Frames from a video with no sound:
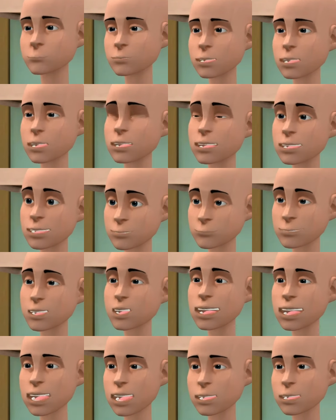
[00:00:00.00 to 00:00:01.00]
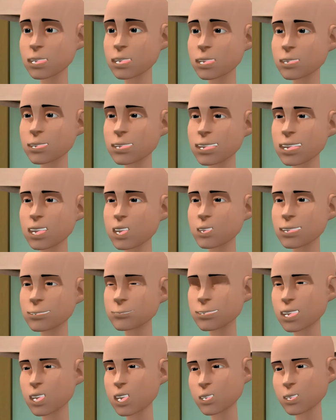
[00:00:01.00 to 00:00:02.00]
Next time I will try to make you
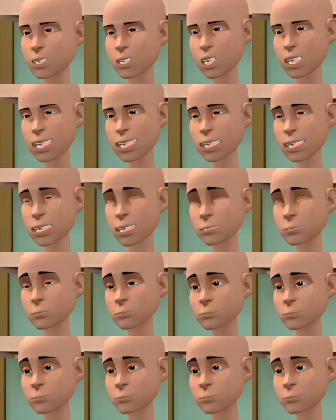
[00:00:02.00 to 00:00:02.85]
some good cookies.